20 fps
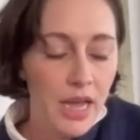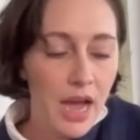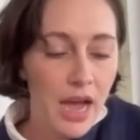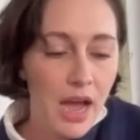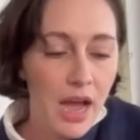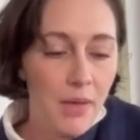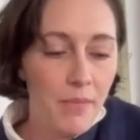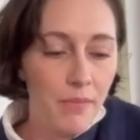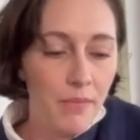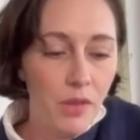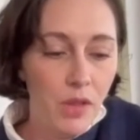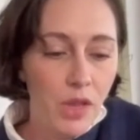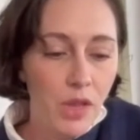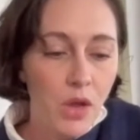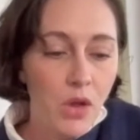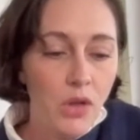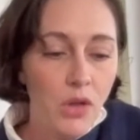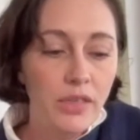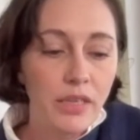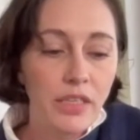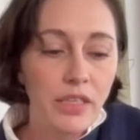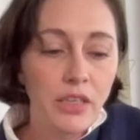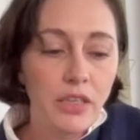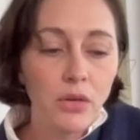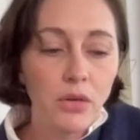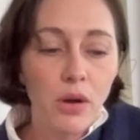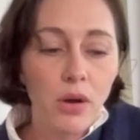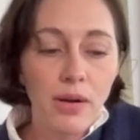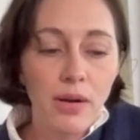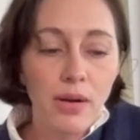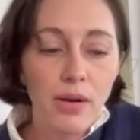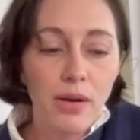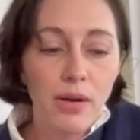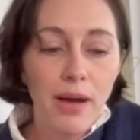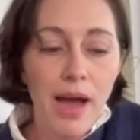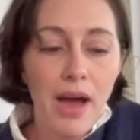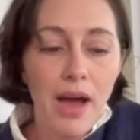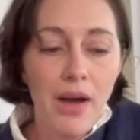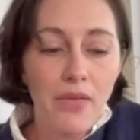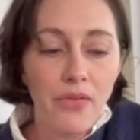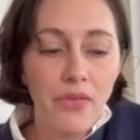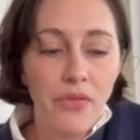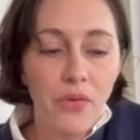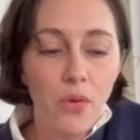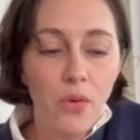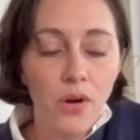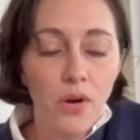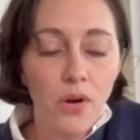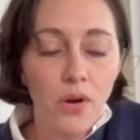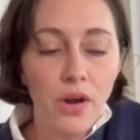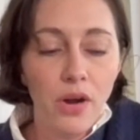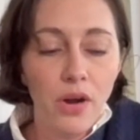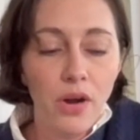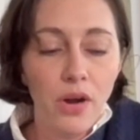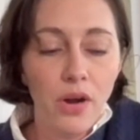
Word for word: um, did you go out for